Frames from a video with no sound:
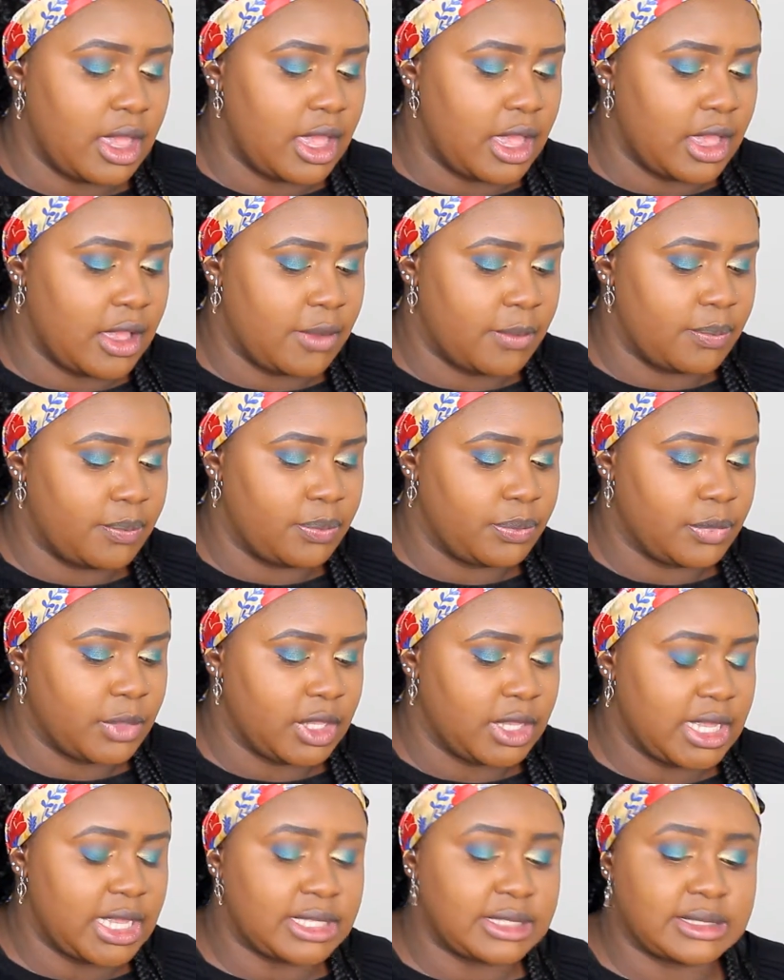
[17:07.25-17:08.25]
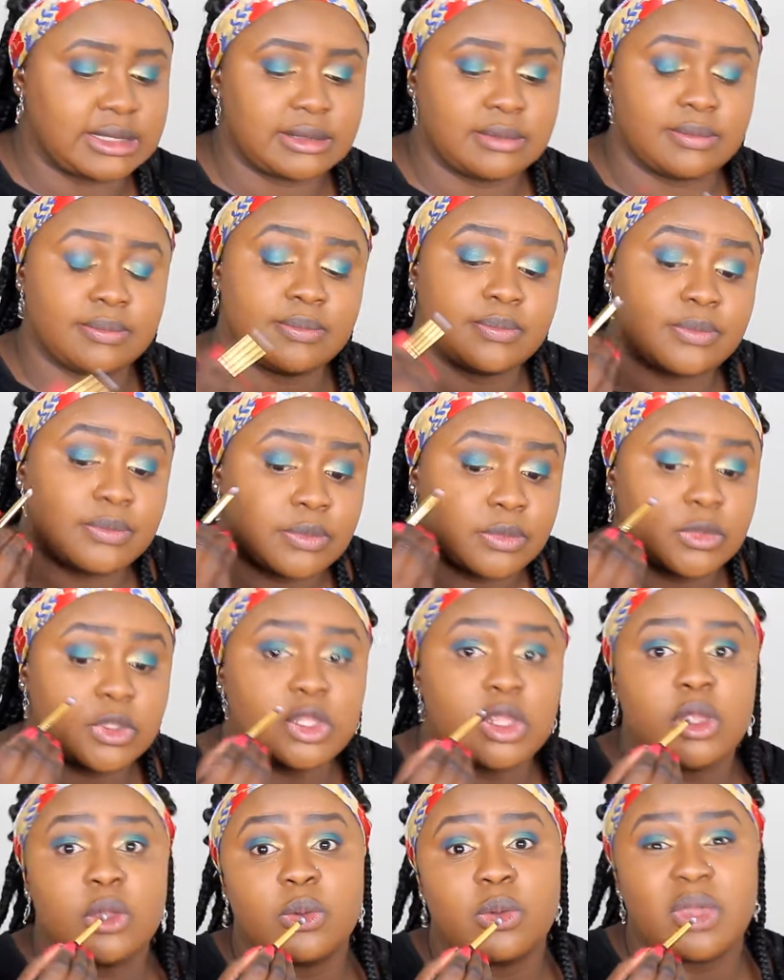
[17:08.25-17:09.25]
Um, again,
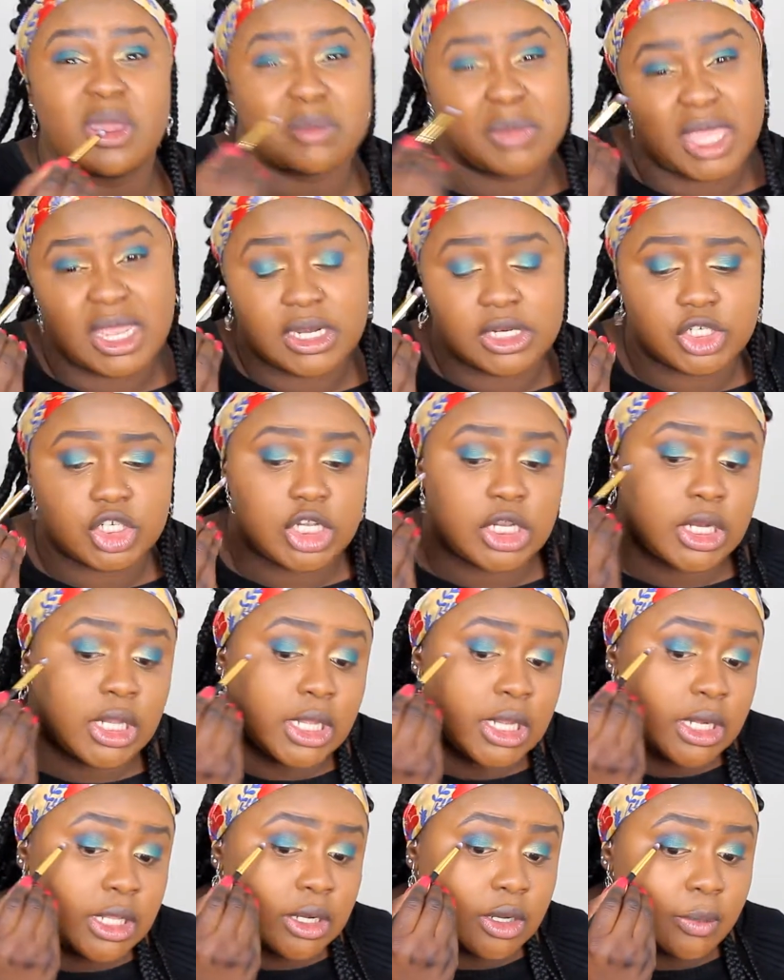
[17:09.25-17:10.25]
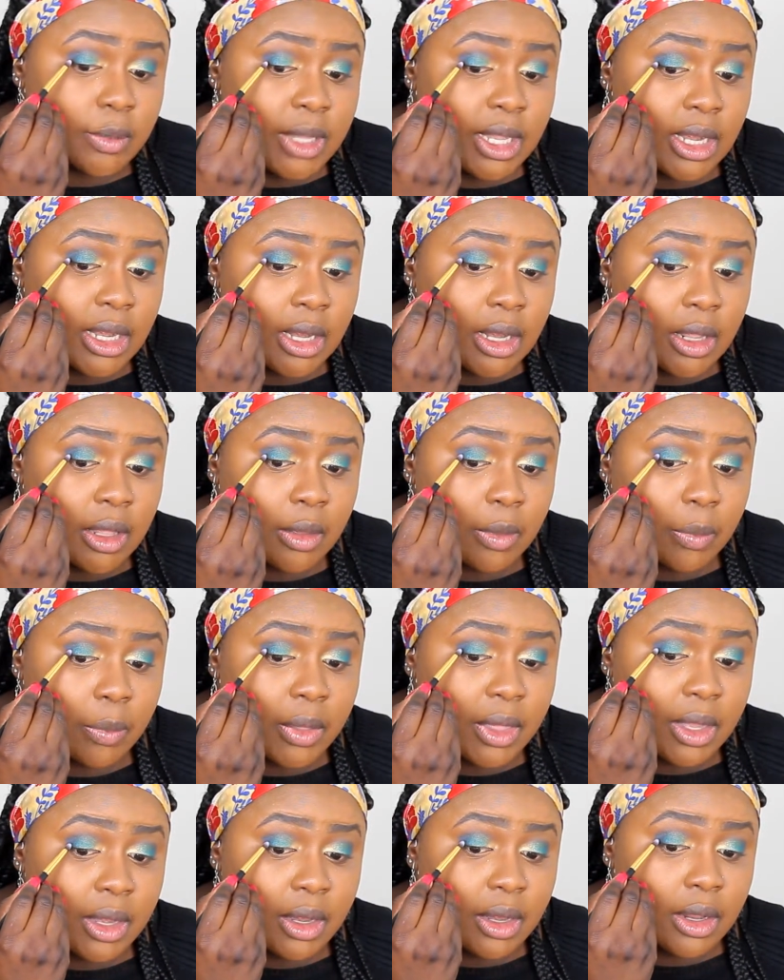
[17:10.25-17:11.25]
I'm kind of cheating a little bit,
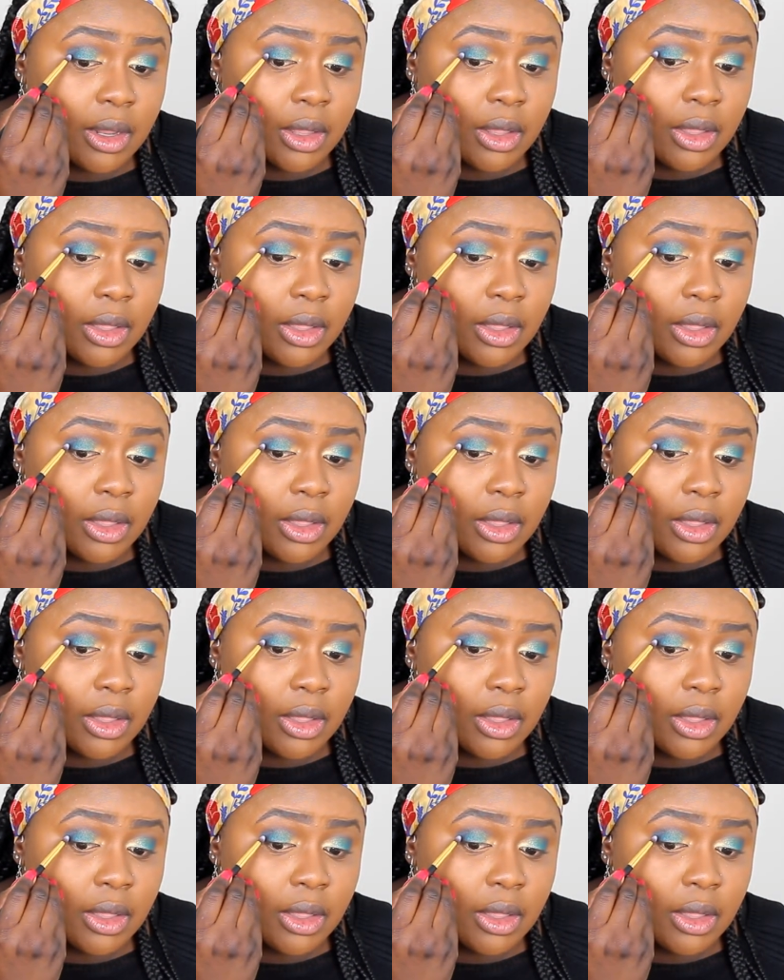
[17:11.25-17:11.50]
but